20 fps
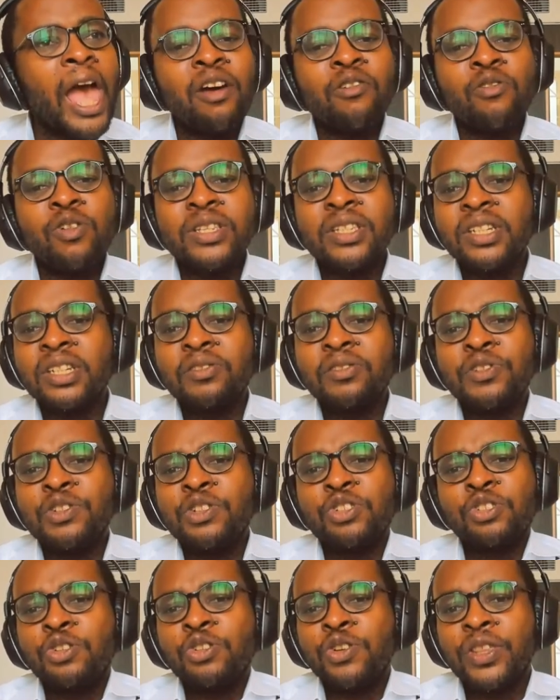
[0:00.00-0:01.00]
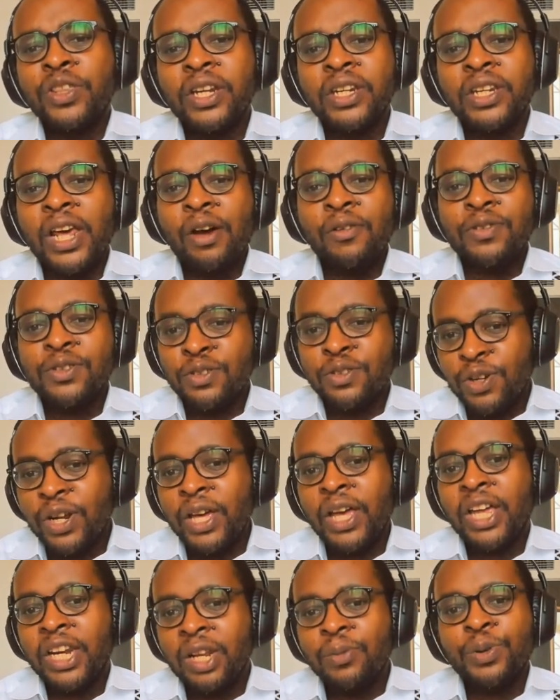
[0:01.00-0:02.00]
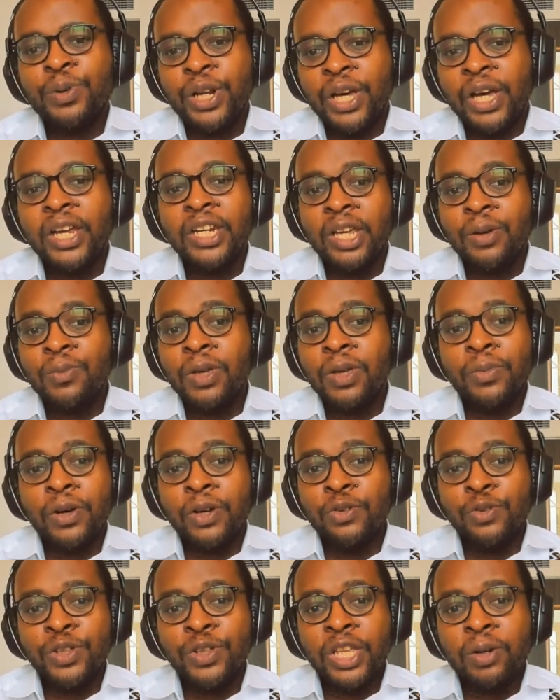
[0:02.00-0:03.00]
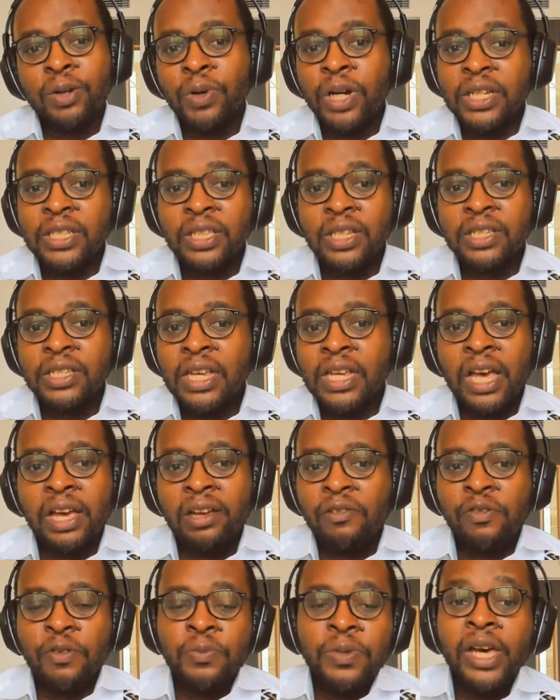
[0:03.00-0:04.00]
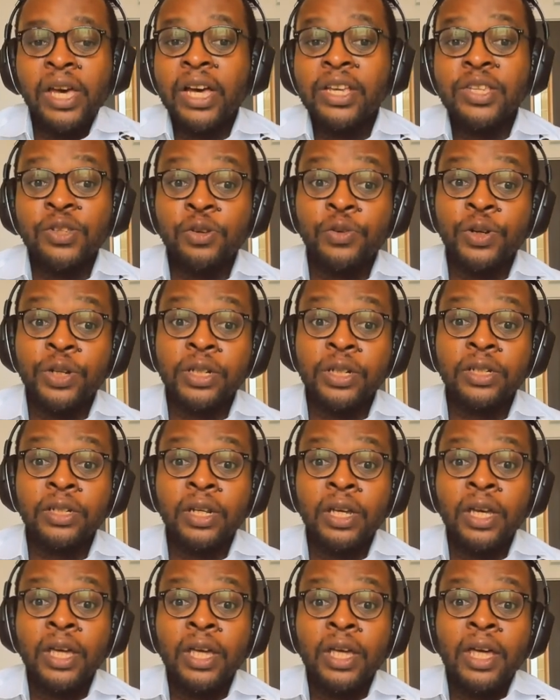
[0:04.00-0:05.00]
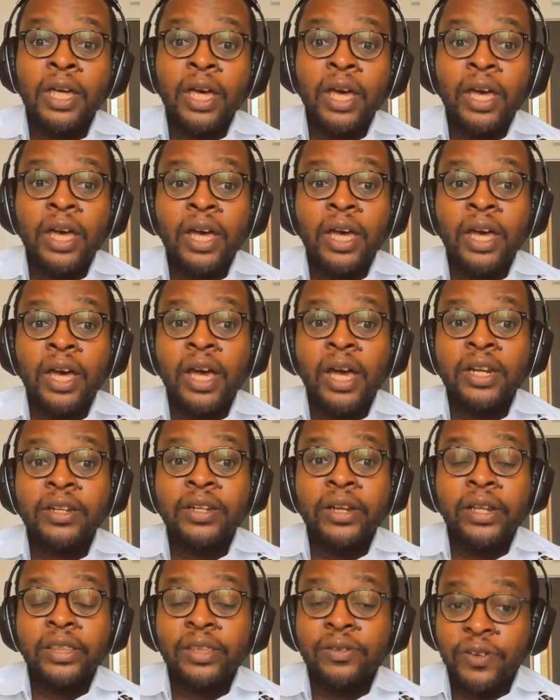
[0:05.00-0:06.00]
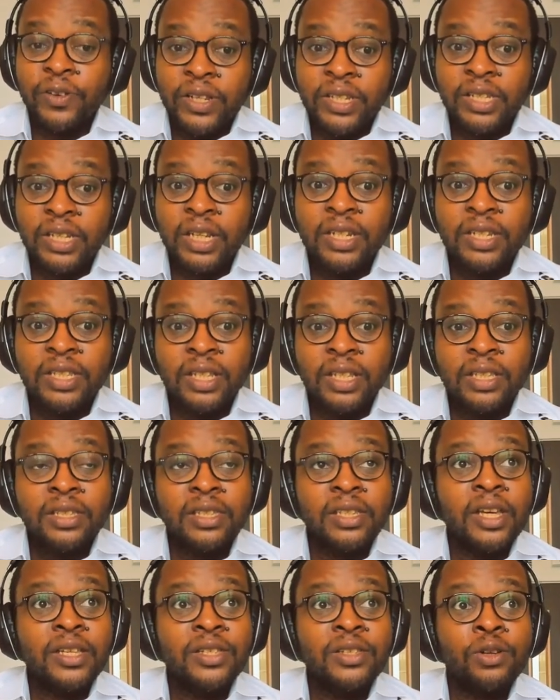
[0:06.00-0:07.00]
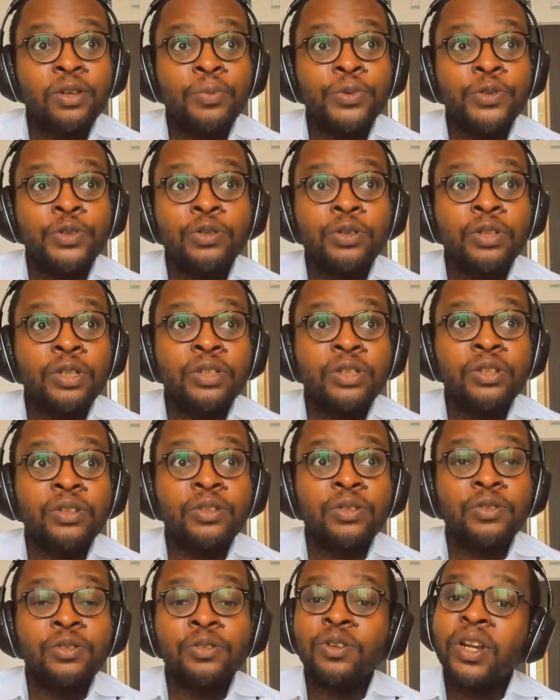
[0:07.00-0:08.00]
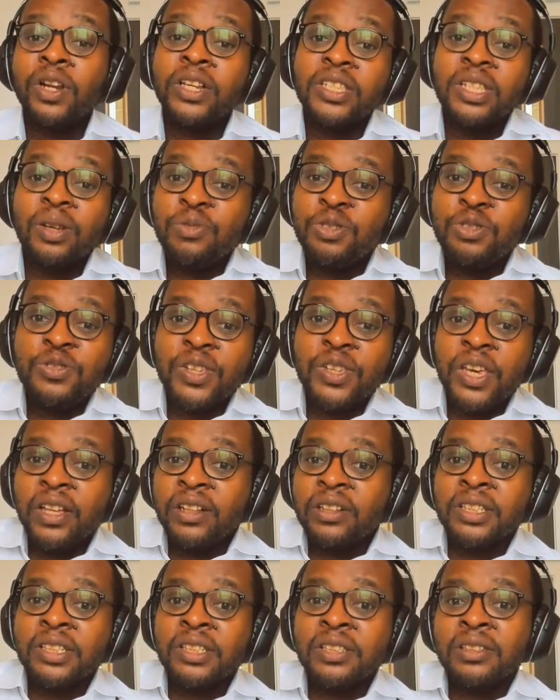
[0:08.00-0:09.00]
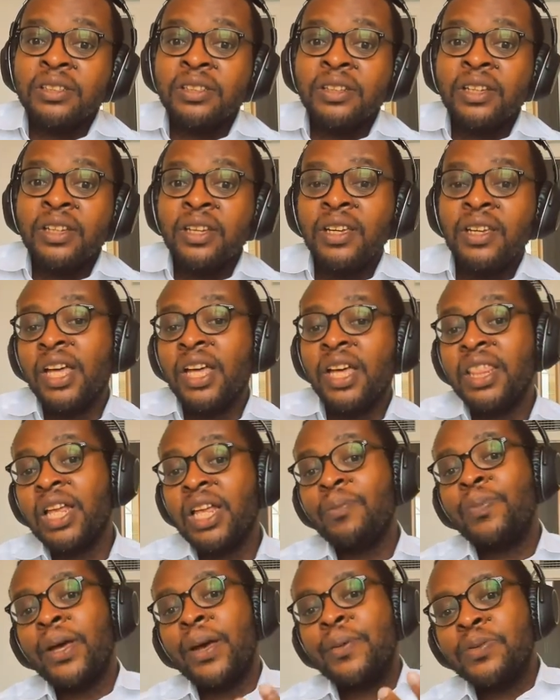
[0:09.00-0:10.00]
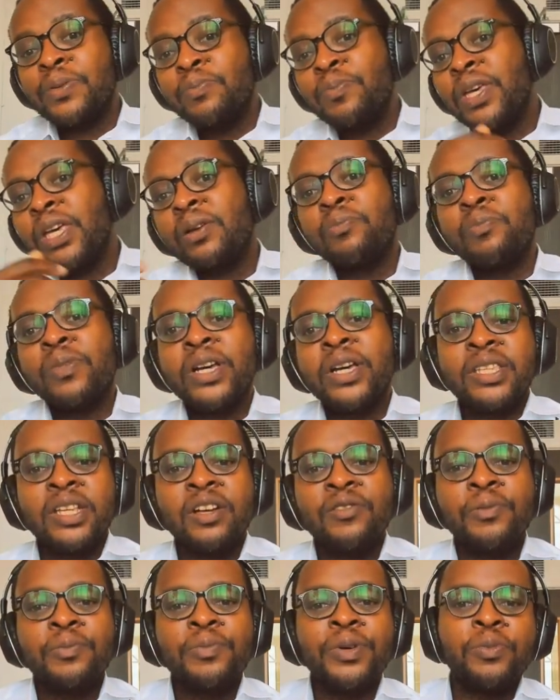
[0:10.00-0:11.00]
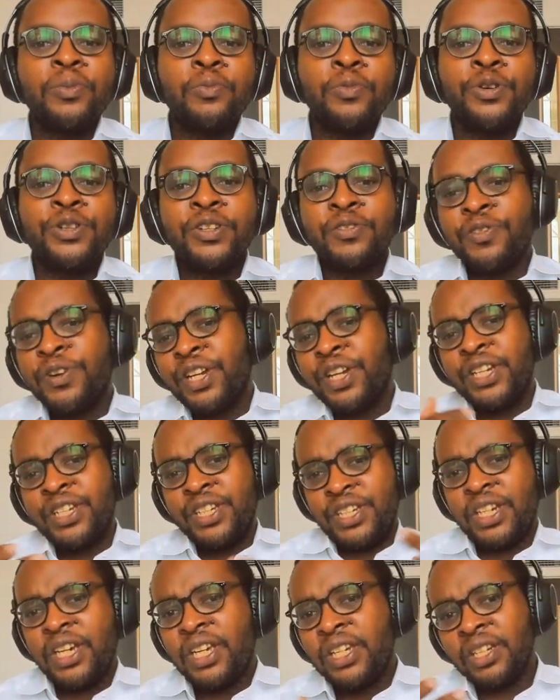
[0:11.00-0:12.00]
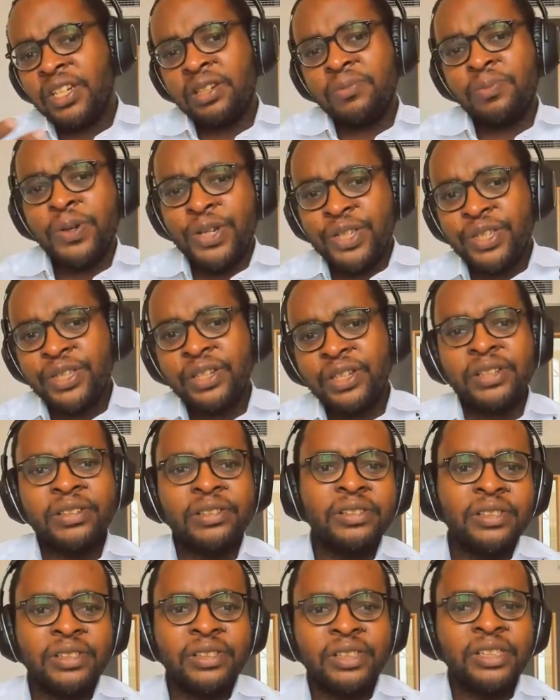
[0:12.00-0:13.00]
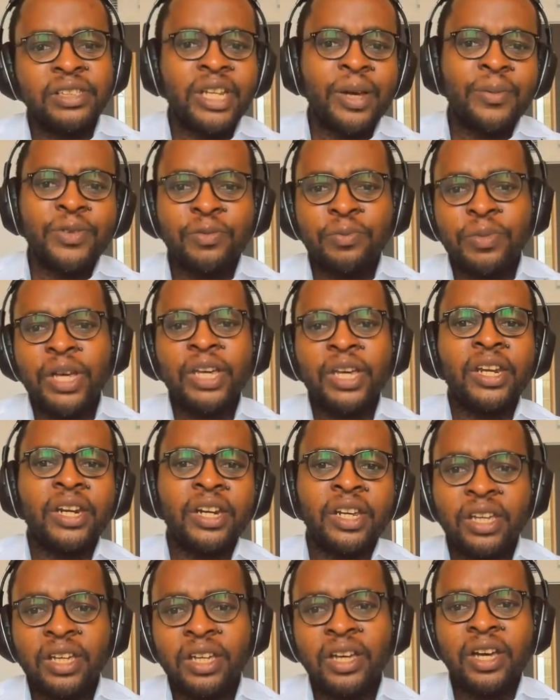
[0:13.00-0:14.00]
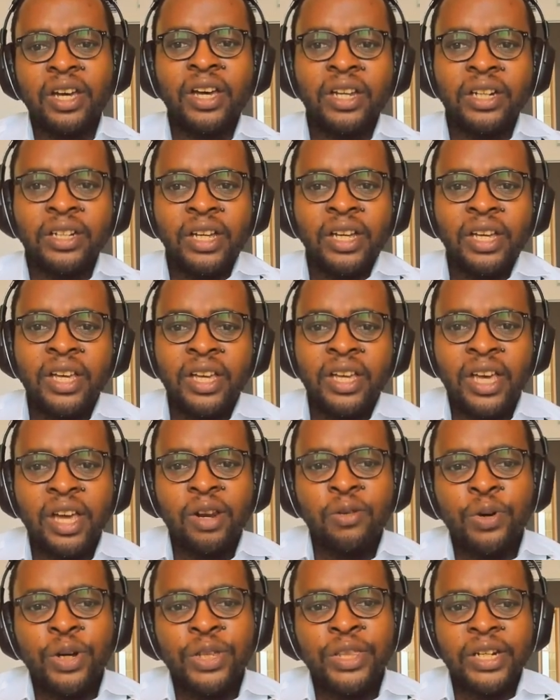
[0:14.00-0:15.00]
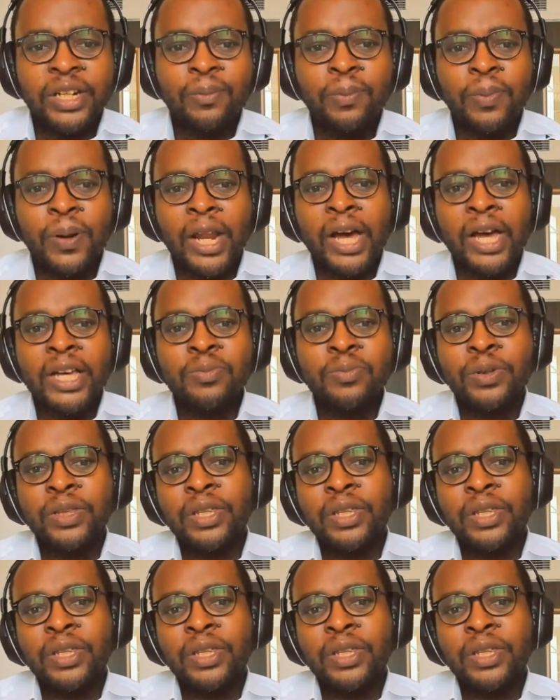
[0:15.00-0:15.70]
I wasn't even sure that I was going to end up in academia by doing that master's. For me, I saw it at first instance as an opportunity to go learn some new skills, and then perhaps make myself a bit more differentiated person in terms of my career and where that applies.